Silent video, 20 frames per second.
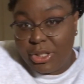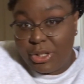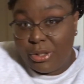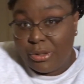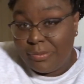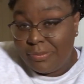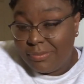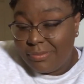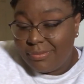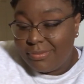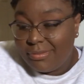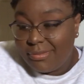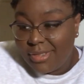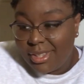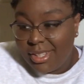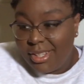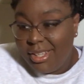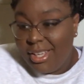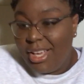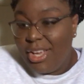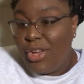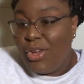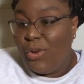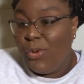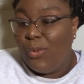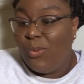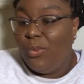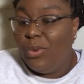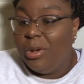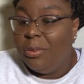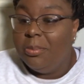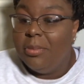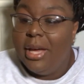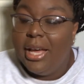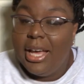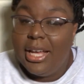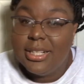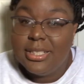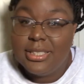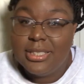year. We
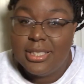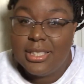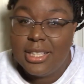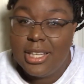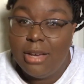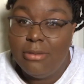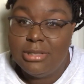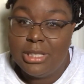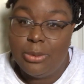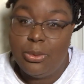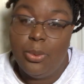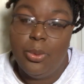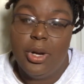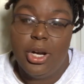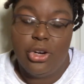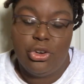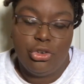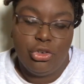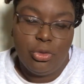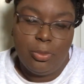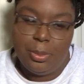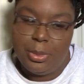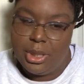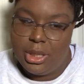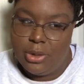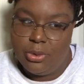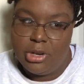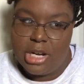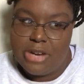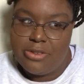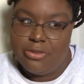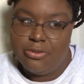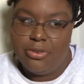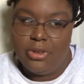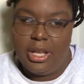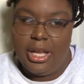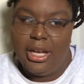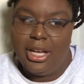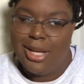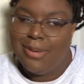met, it was like we were in a group meet, whatever,
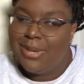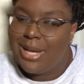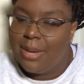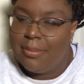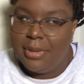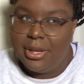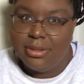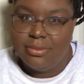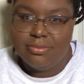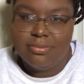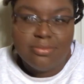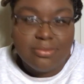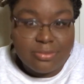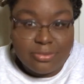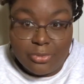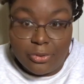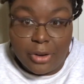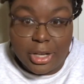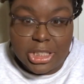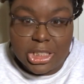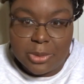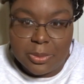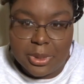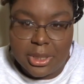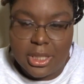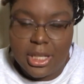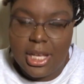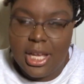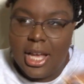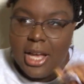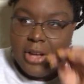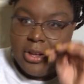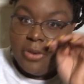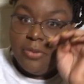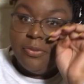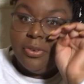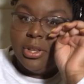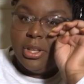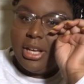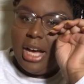for like upcoming freshmen
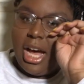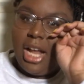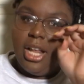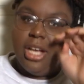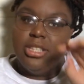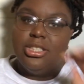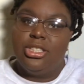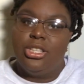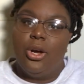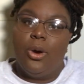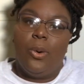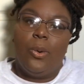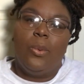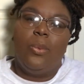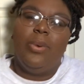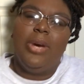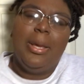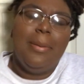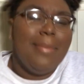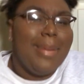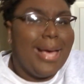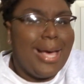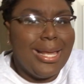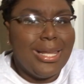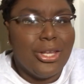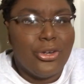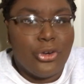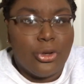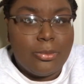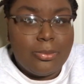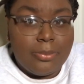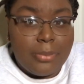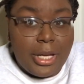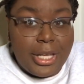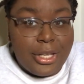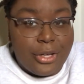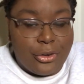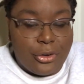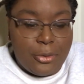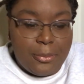for the college. So we met in a group,
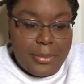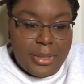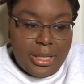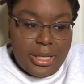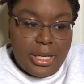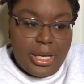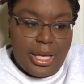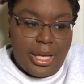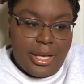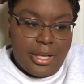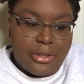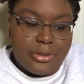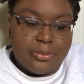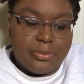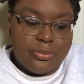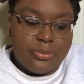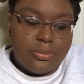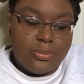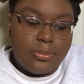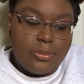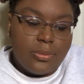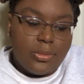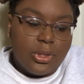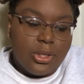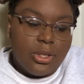in a group meet, and